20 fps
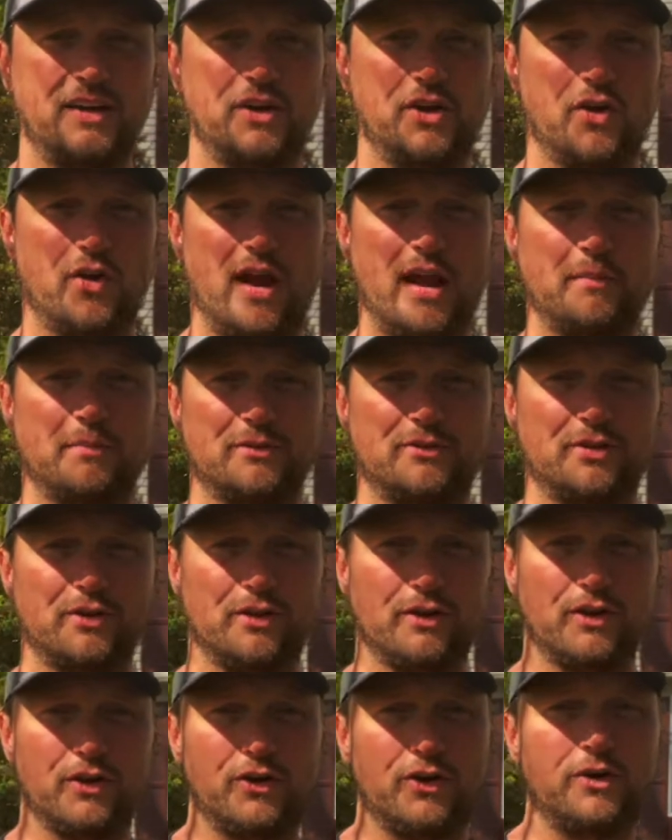You're able to
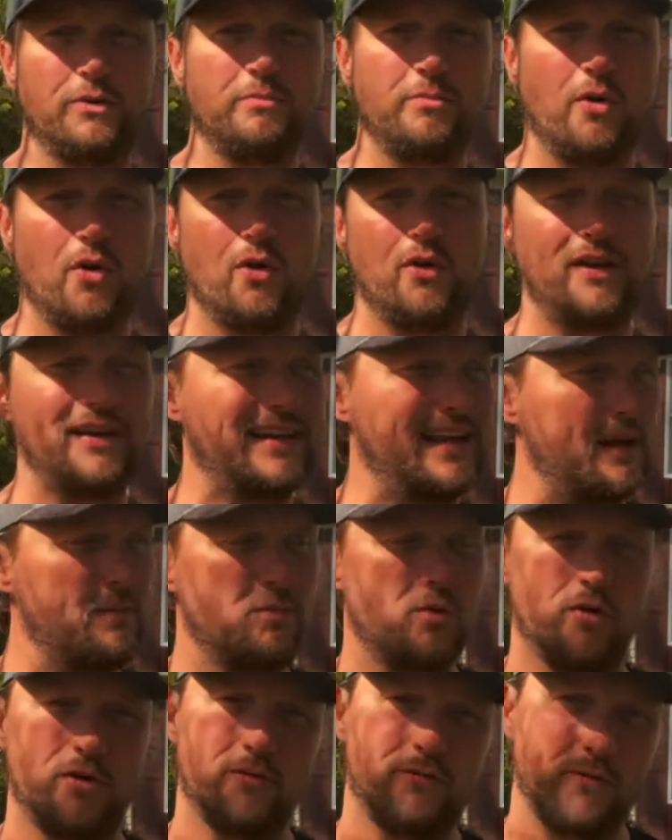learn more and get
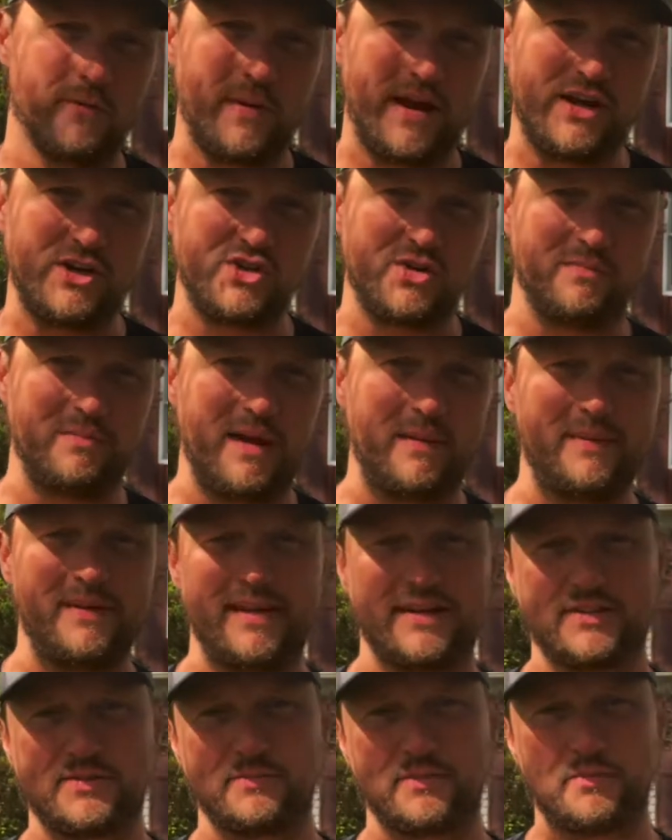more information, maybe
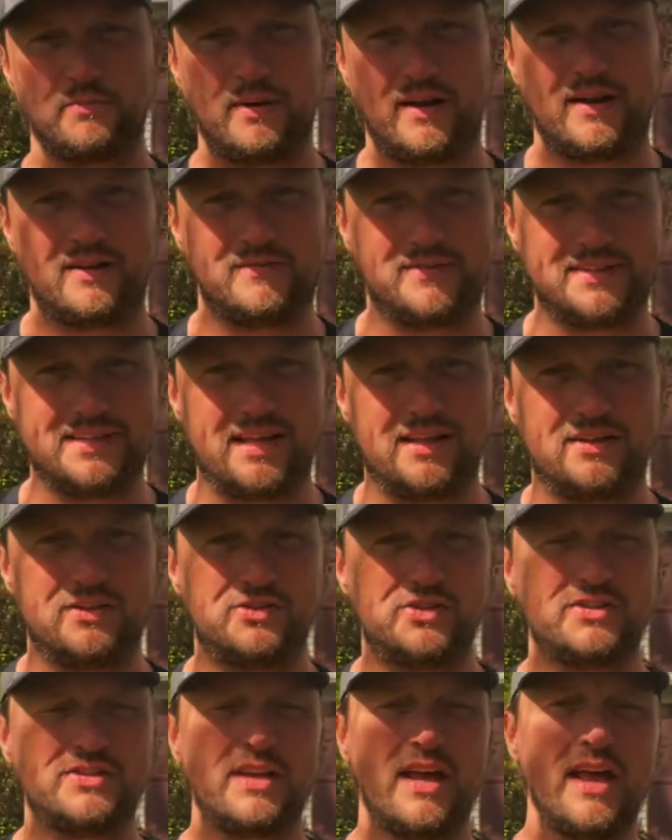get some competitive
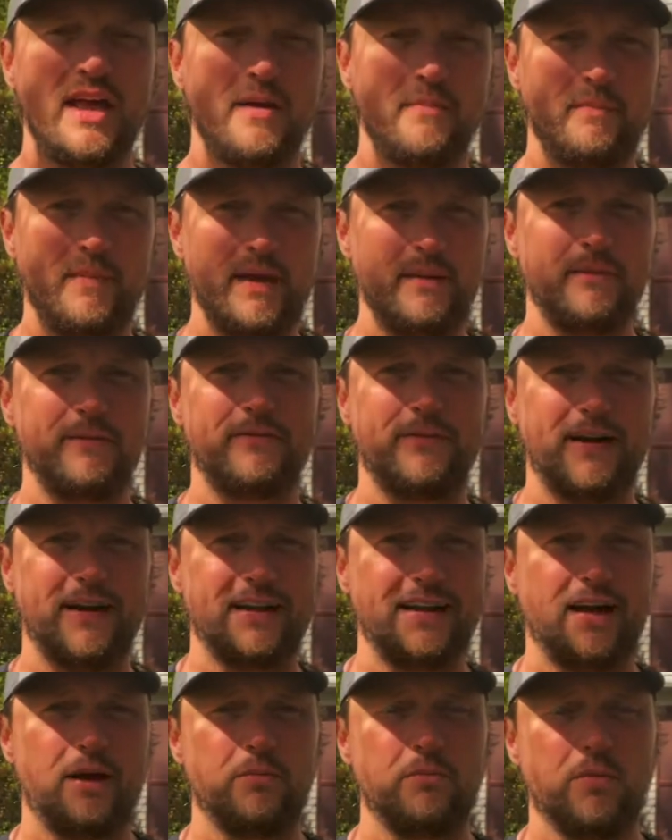intelligence, maybe find
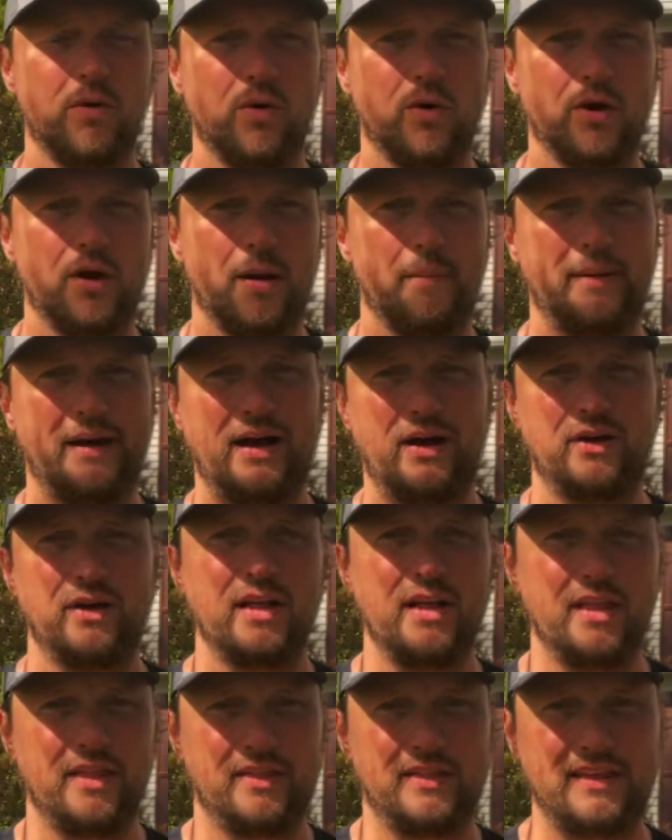out more about
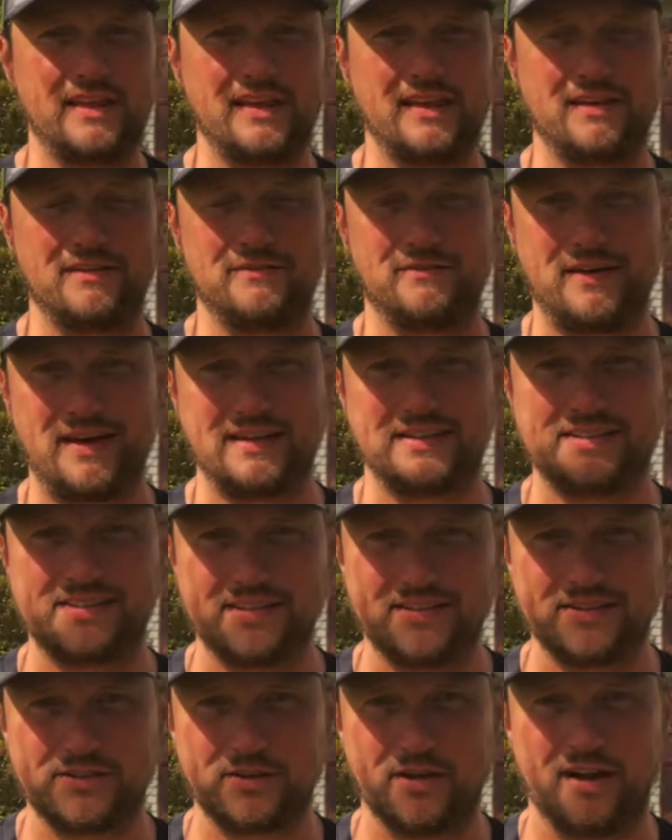the events,
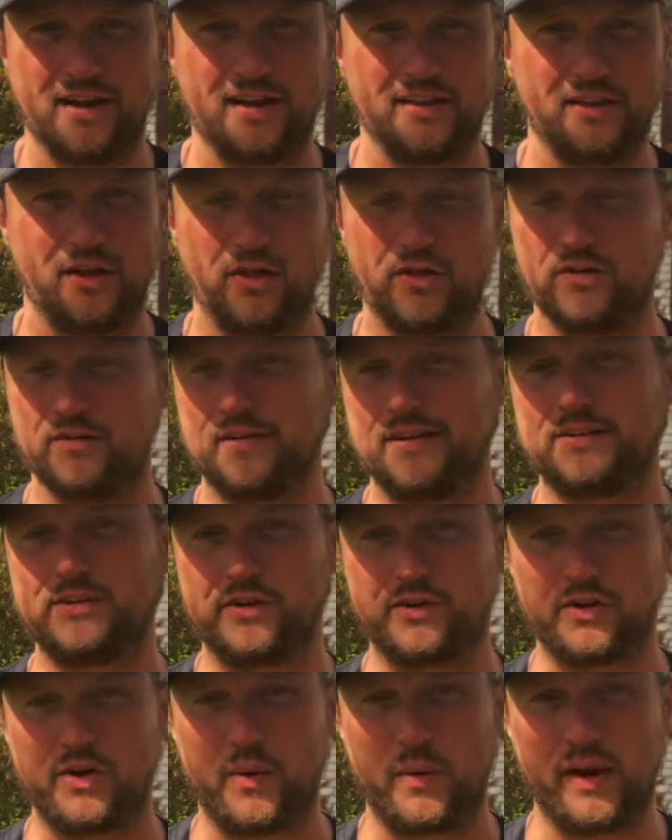the other events that
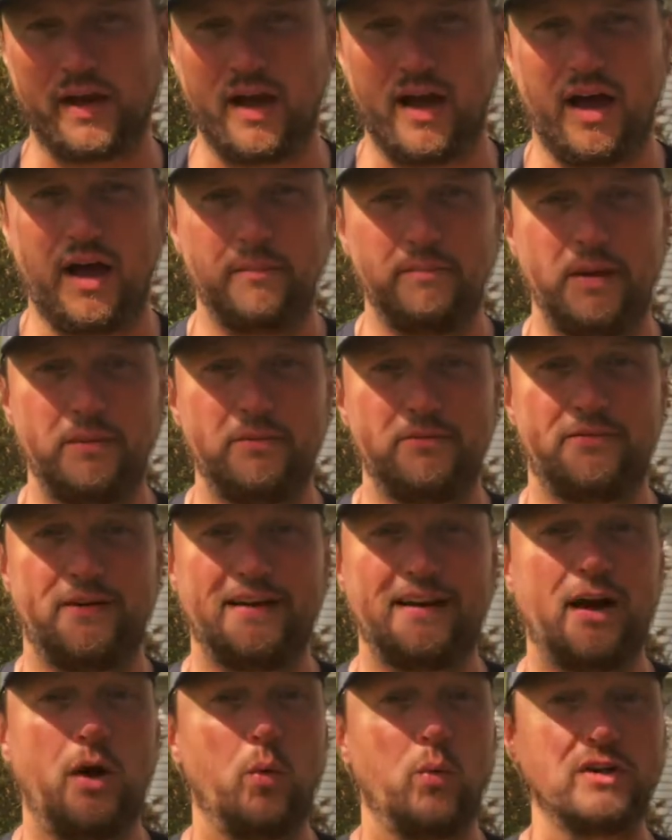are going on, maybe
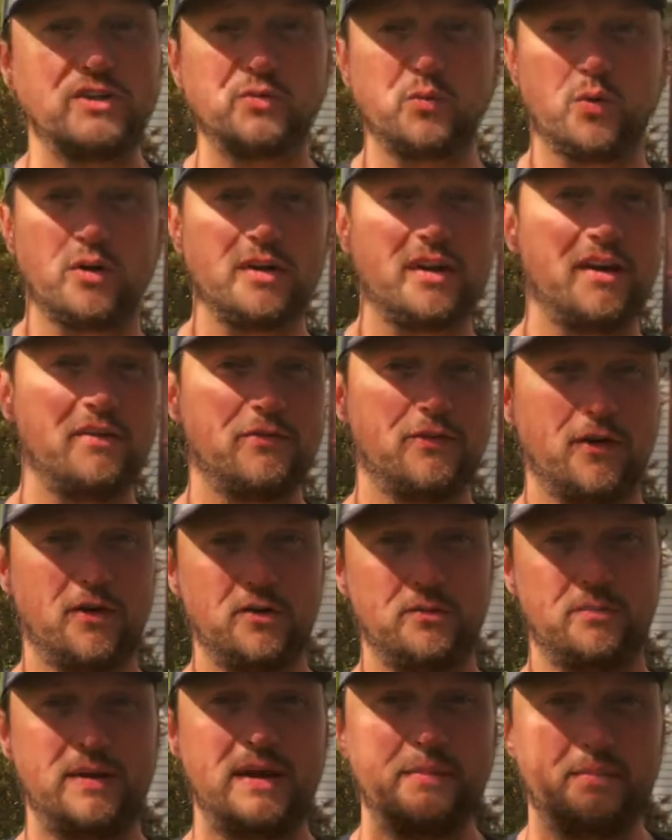find out what's working for
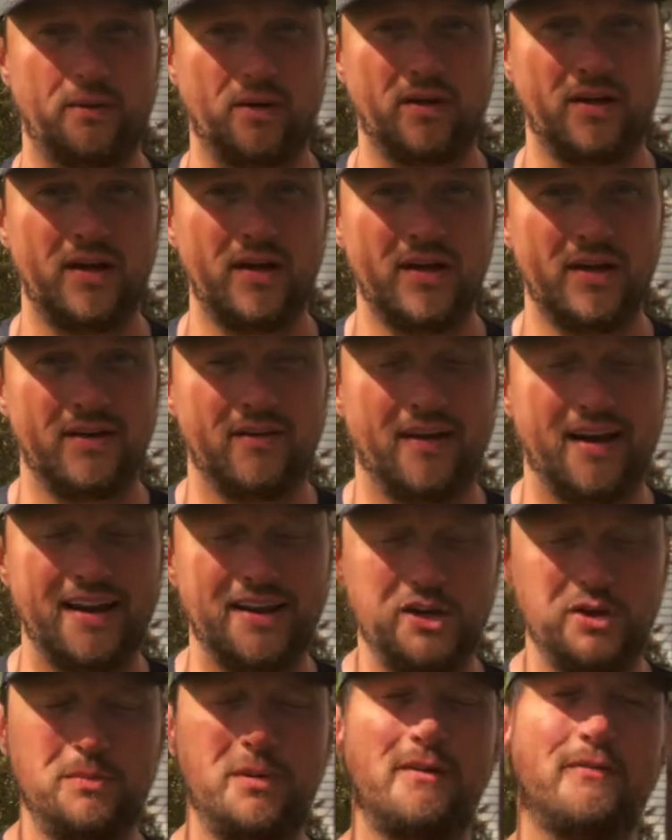other people, right?
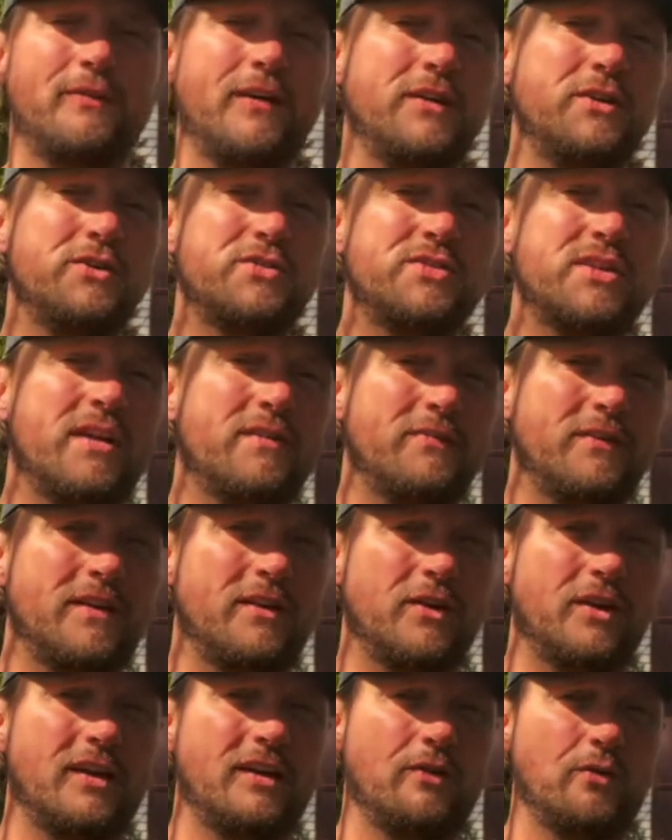You may find yourself in
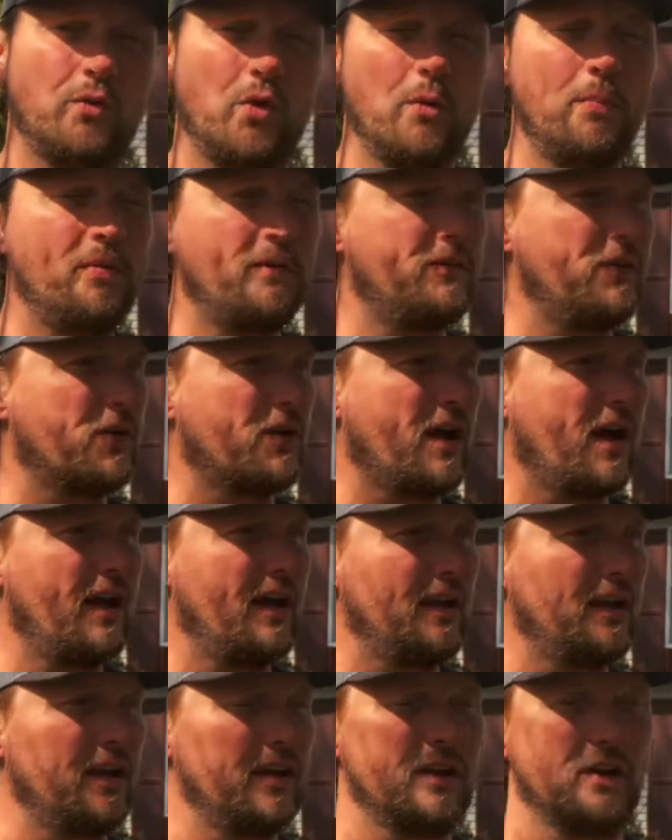a group of a
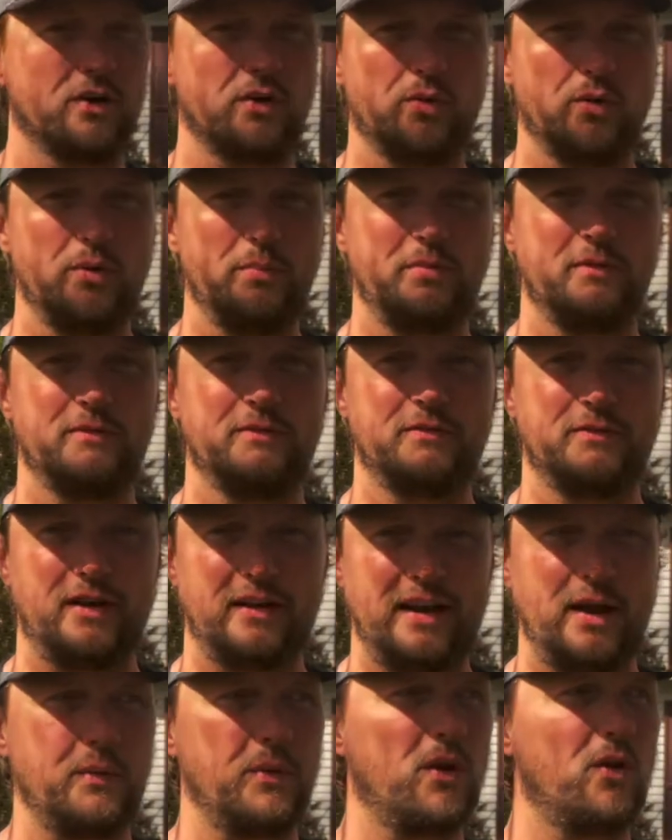
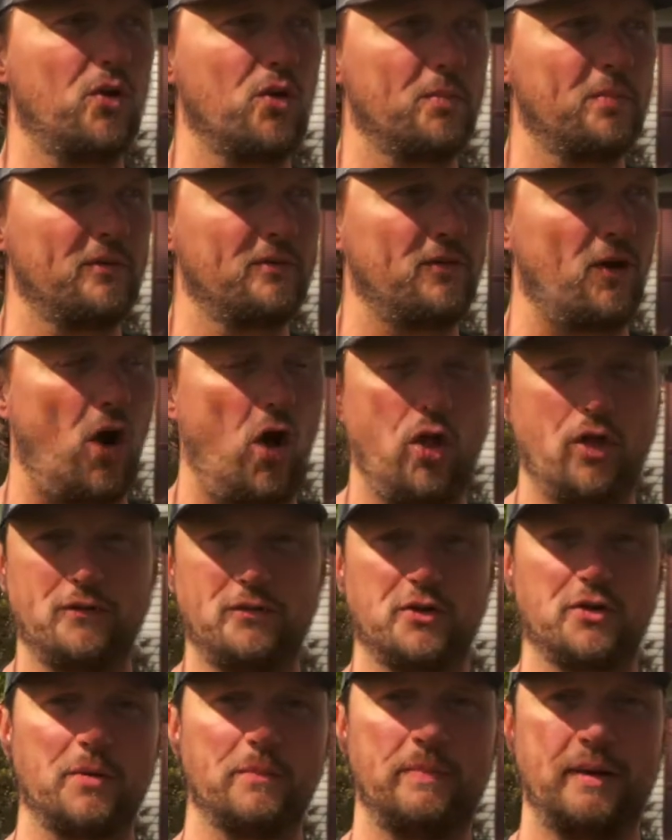networking group of all of
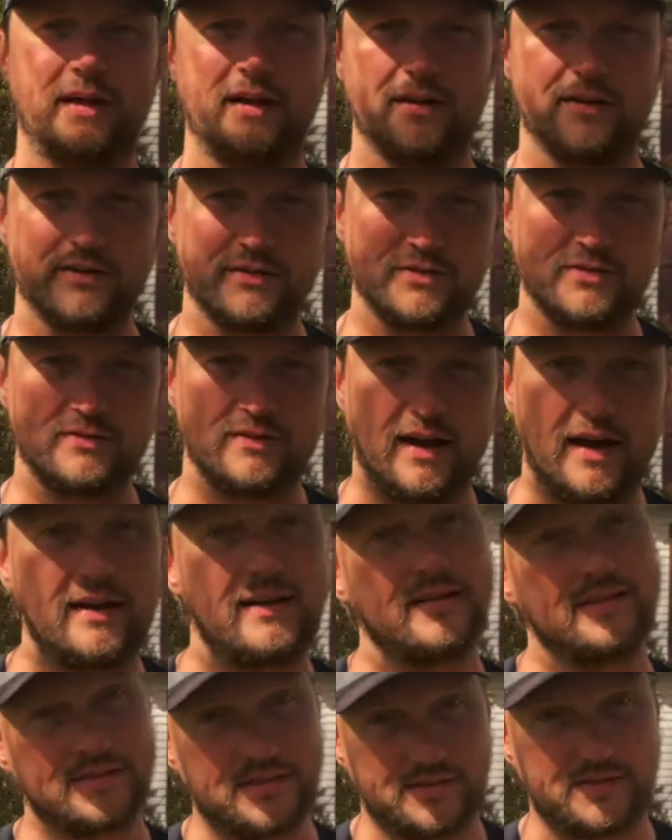your competitors, right?
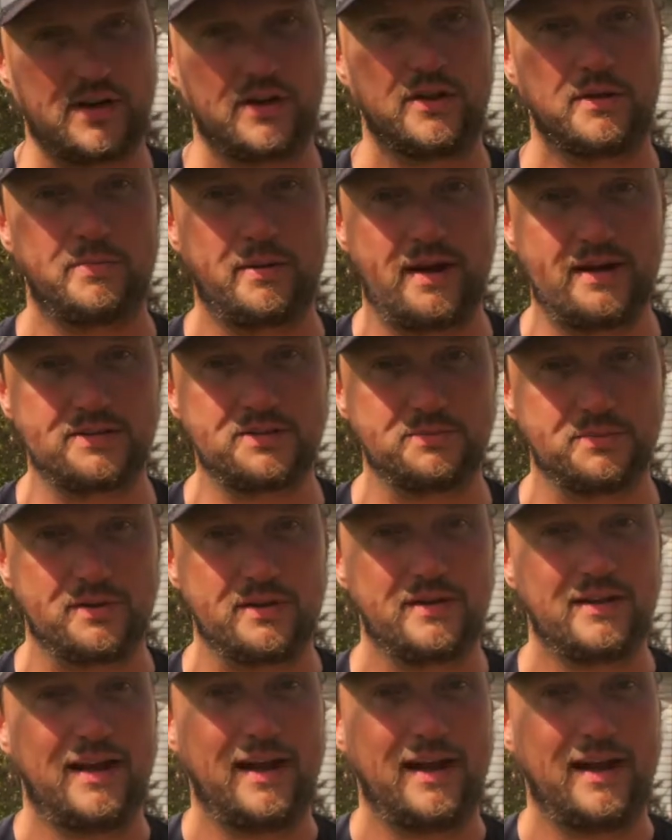It's entirely possible.